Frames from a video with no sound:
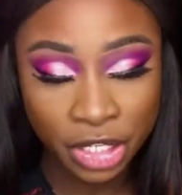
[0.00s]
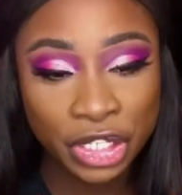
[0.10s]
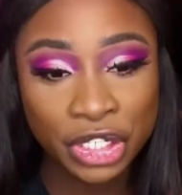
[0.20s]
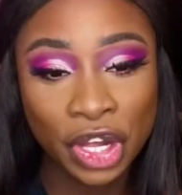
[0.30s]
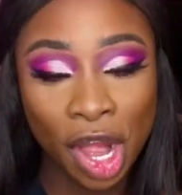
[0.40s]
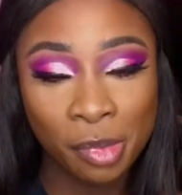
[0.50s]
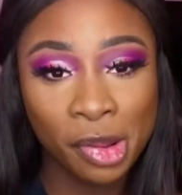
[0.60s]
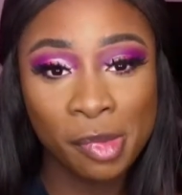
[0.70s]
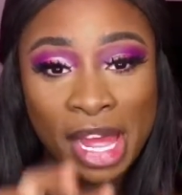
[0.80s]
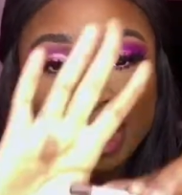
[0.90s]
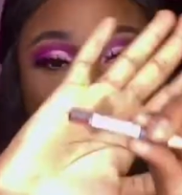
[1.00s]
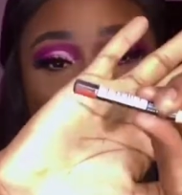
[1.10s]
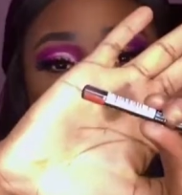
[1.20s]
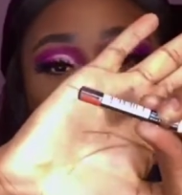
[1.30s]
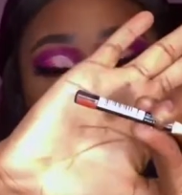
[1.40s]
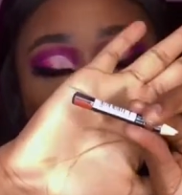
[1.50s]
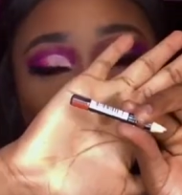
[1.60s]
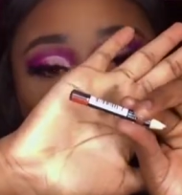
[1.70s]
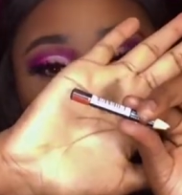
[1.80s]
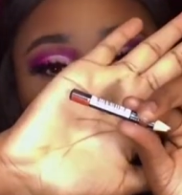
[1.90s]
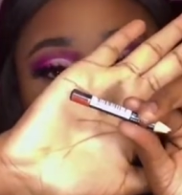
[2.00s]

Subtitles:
sharpen my NYX pencil.